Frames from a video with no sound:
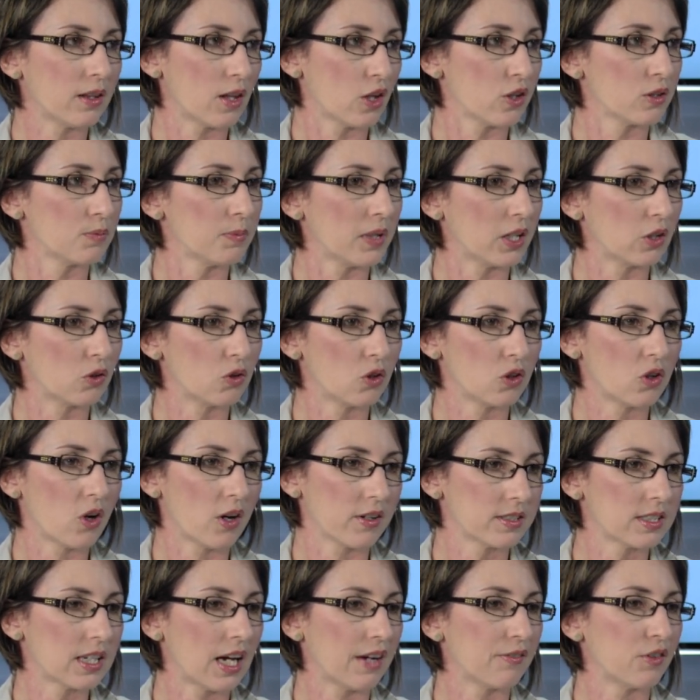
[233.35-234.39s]
those medical
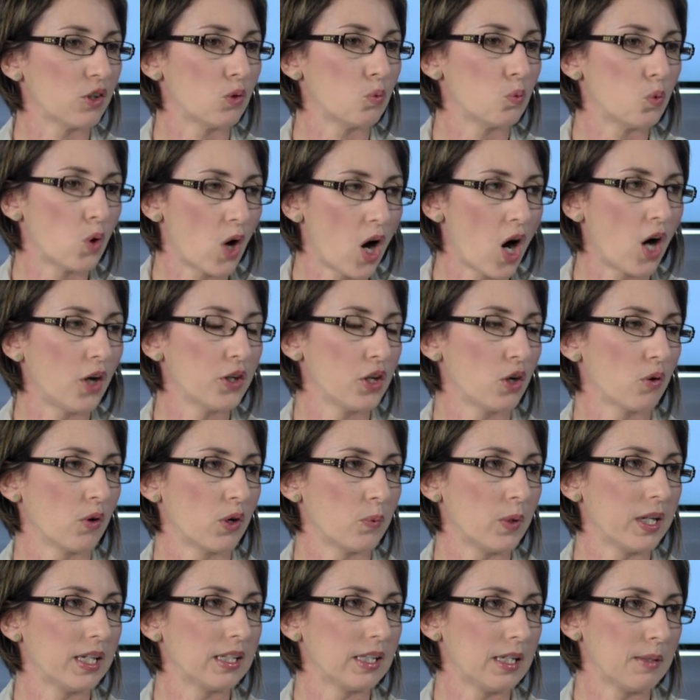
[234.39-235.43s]
costs covered while you're on
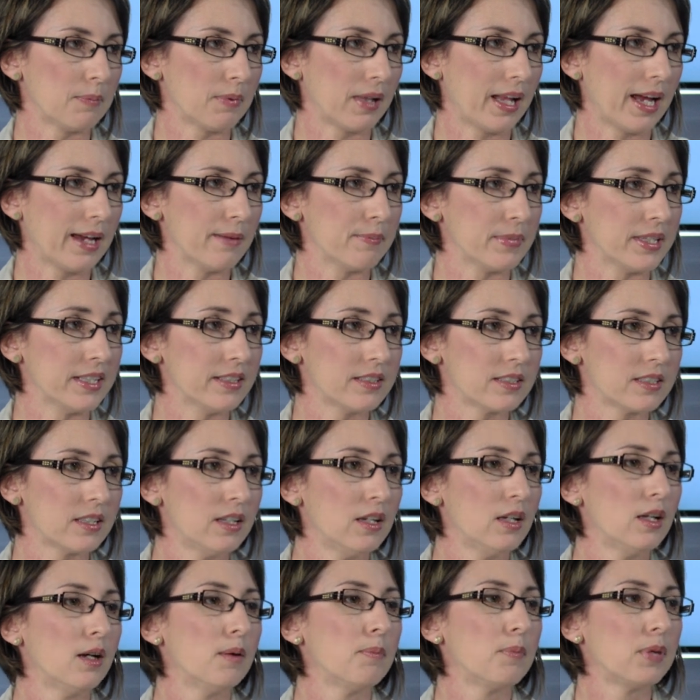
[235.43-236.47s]
weekly payments
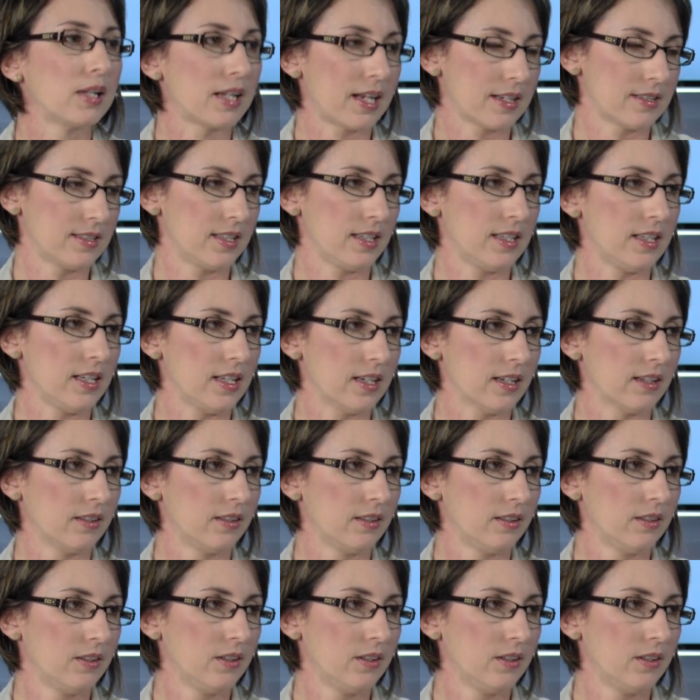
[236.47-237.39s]
plus a year.